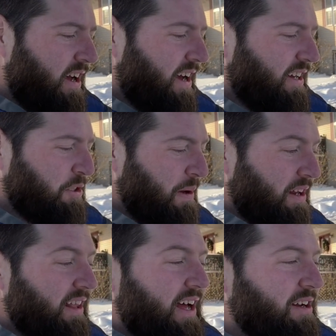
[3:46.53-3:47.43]
Uh,
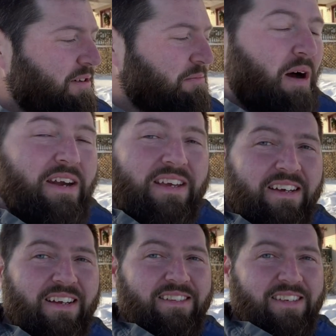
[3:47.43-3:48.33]
spent a lot of
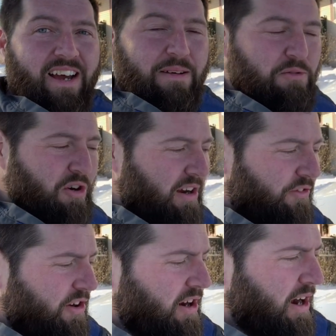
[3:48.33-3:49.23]
money and time trying to
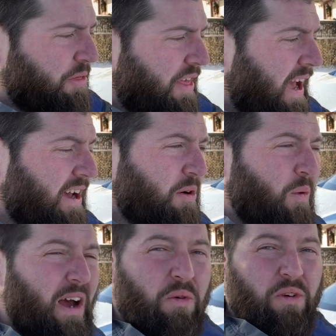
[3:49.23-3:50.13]
figure out that
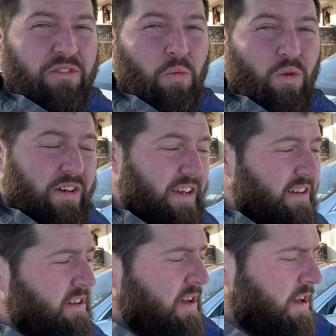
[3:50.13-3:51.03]
and why it wasn't working.